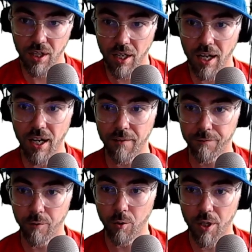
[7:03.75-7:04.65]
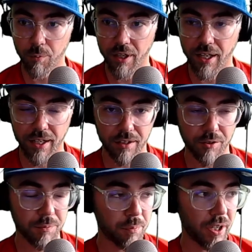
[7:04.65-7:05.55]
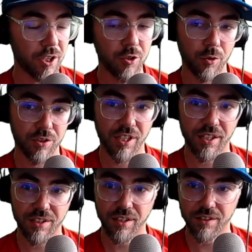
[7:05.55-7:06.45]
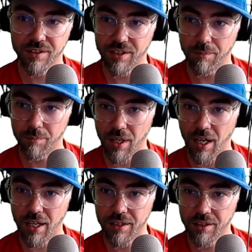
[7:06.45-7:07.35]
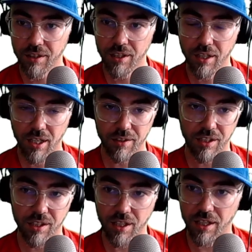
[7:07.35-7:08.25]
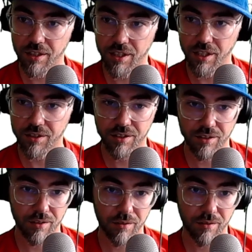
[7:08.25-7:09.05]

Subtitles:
half forward, where Angus Brayshaw takes an intercept mark, and then he kicks